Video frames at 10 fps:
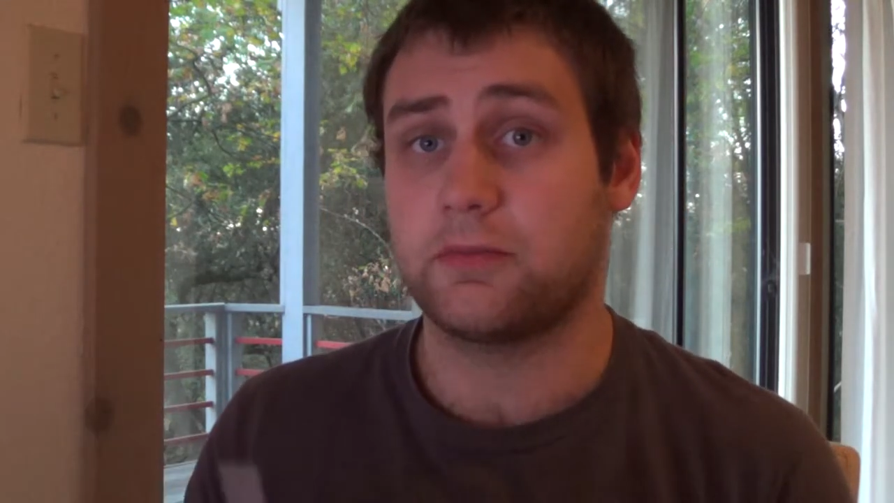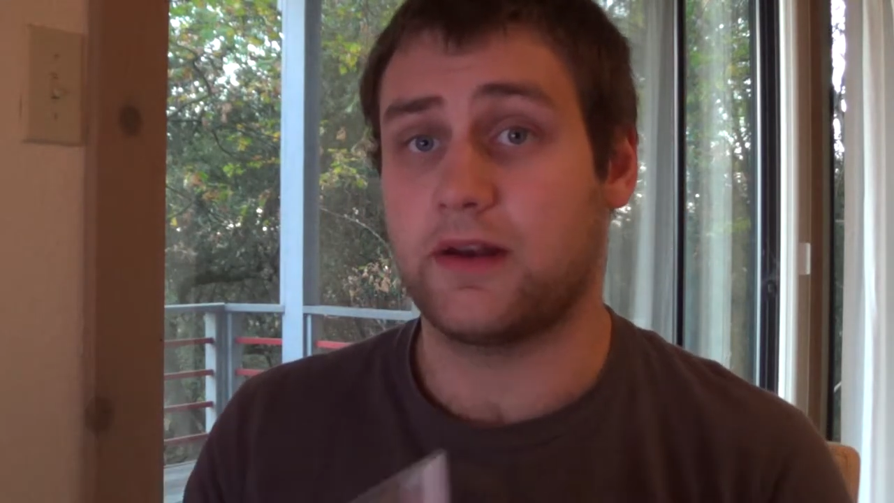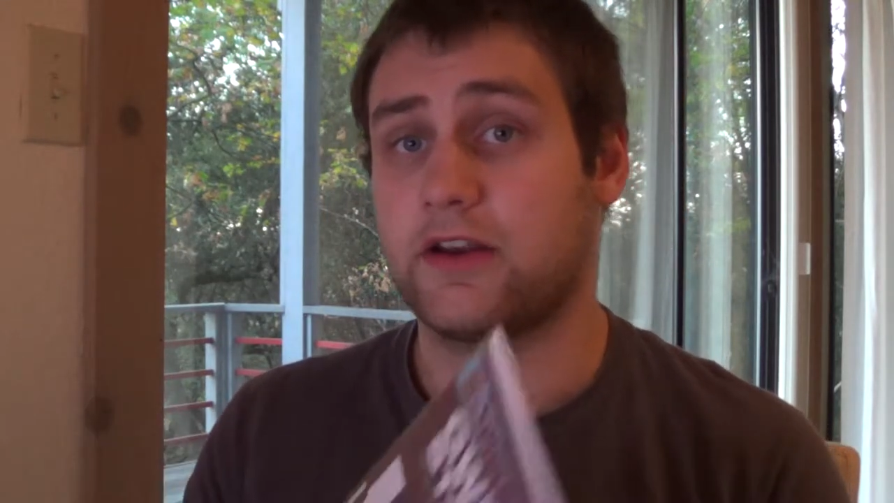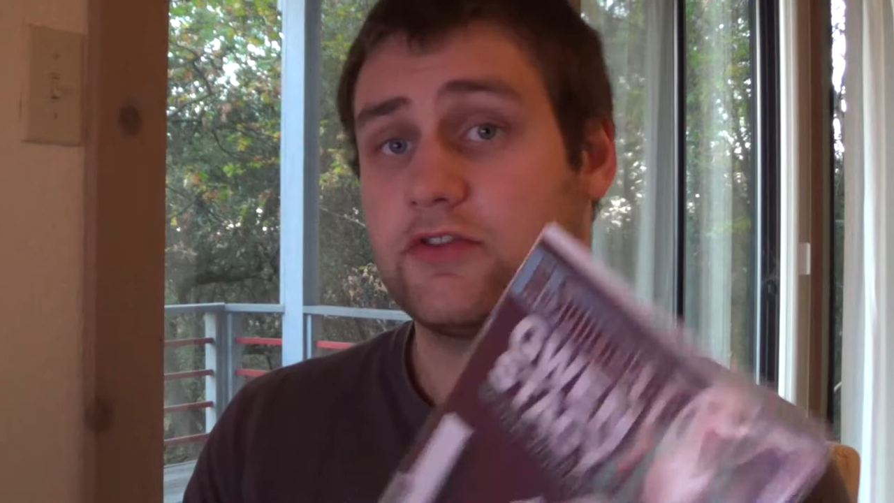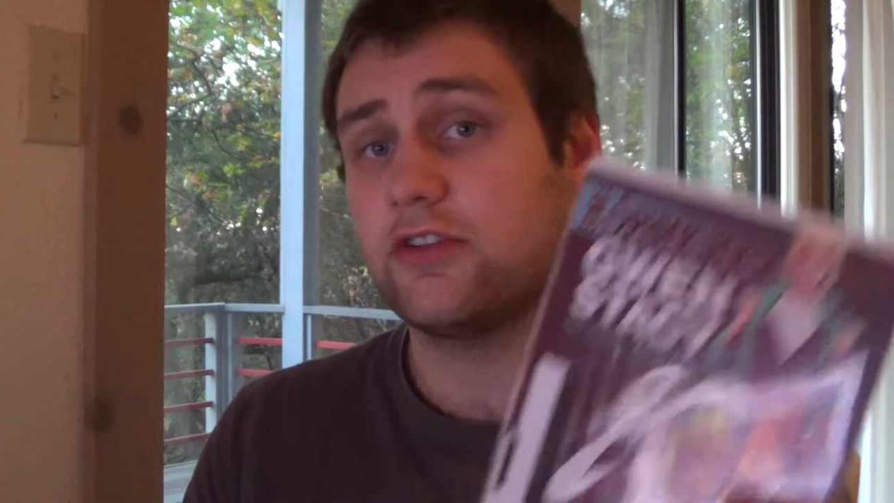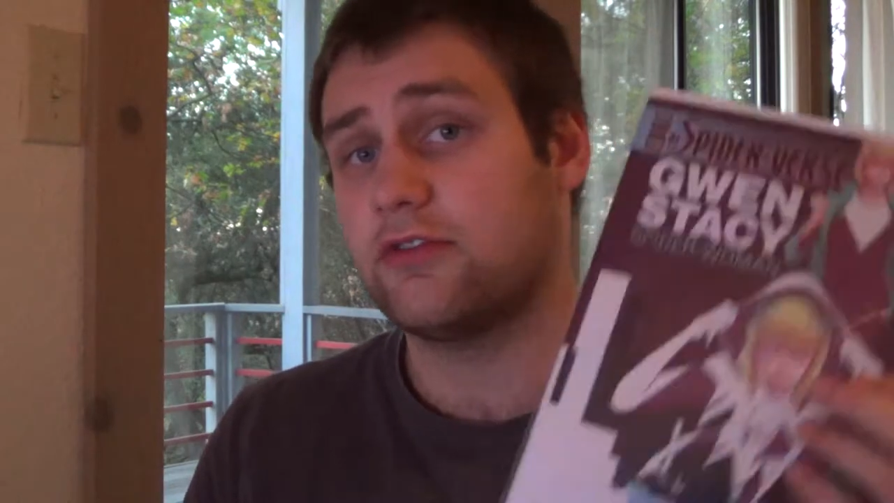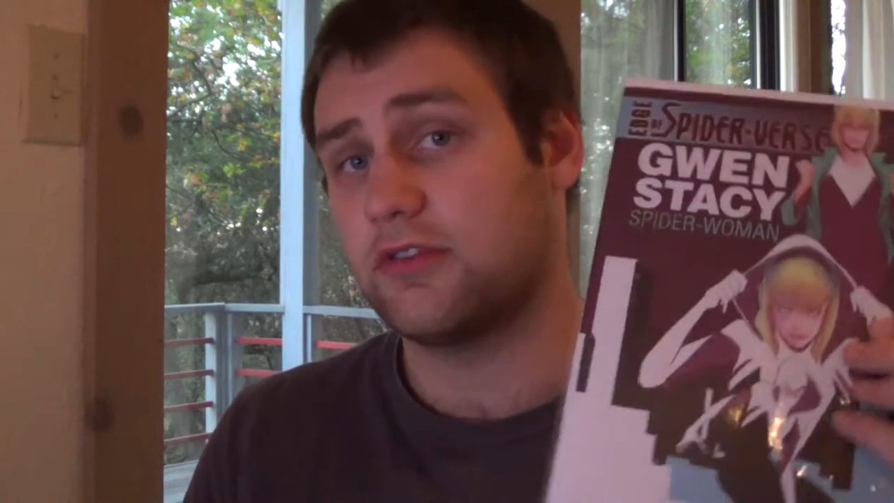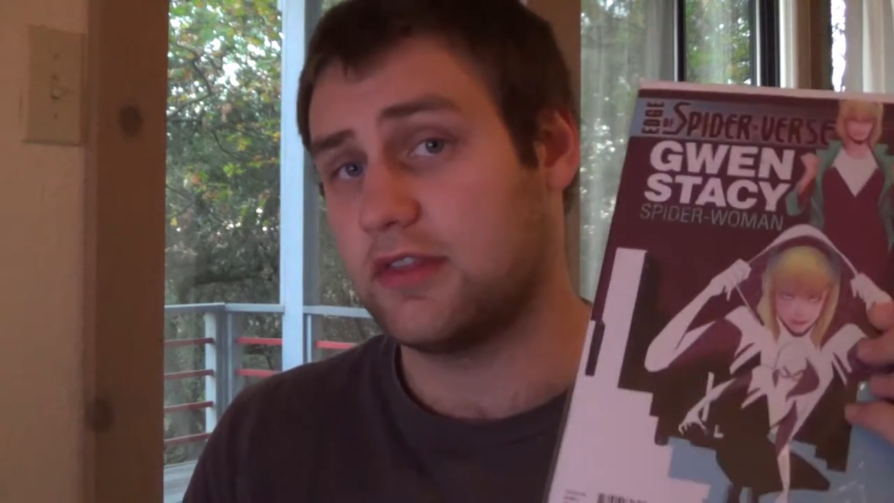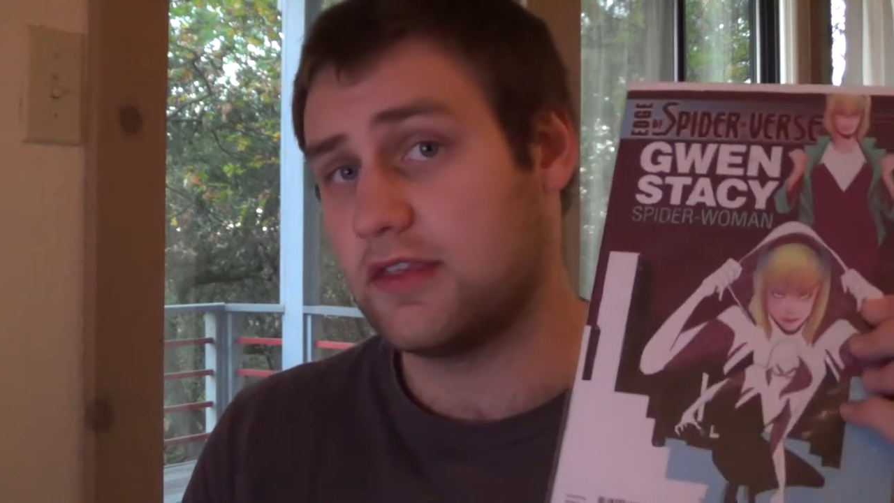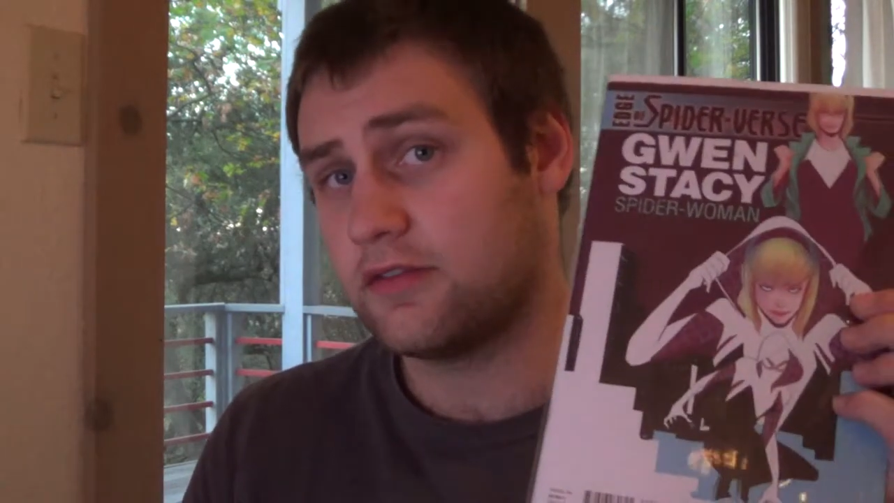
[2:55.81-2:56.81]
but I
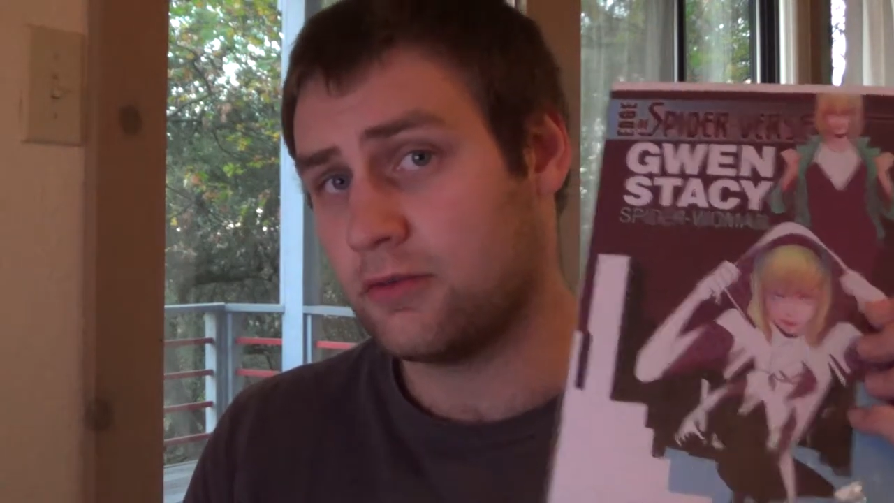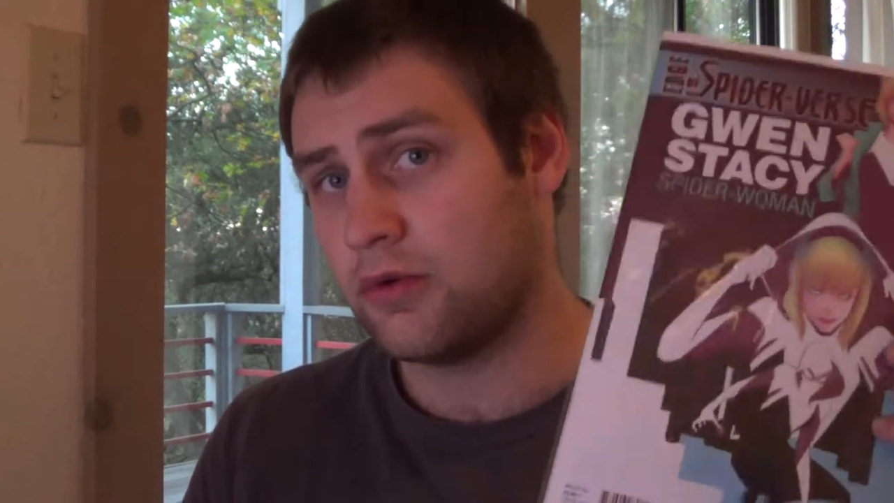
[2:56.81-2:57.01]
chose this